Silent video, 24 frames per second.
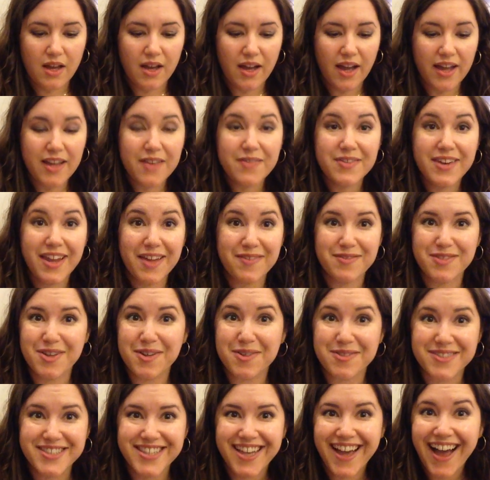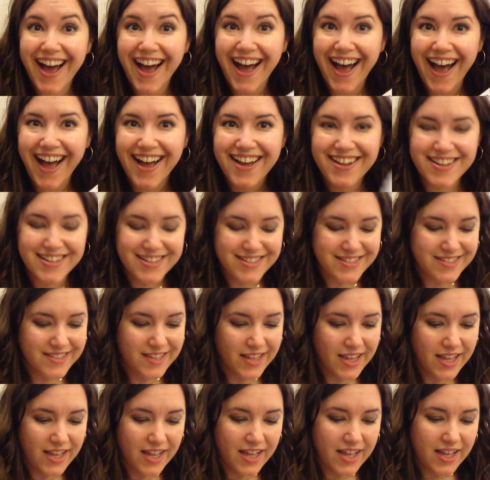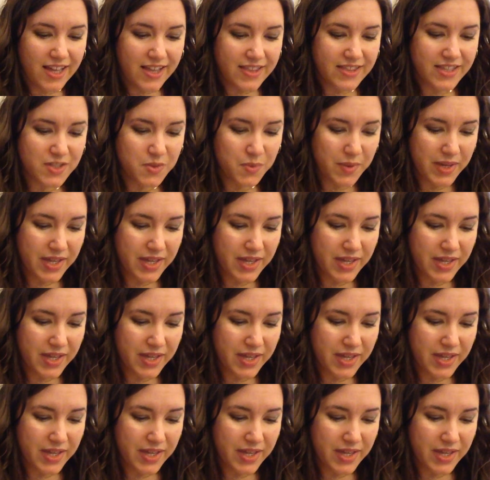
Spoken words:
I even have notes this